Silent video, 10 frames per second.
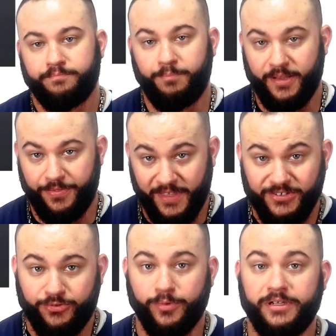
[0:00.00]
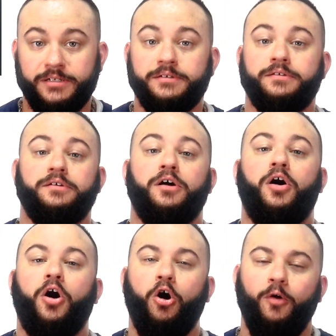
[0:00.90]
But these three
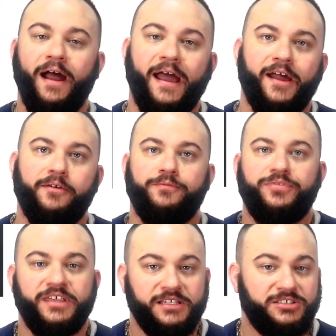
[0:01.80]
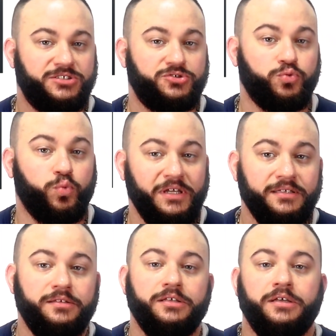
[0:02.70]
all have the sweet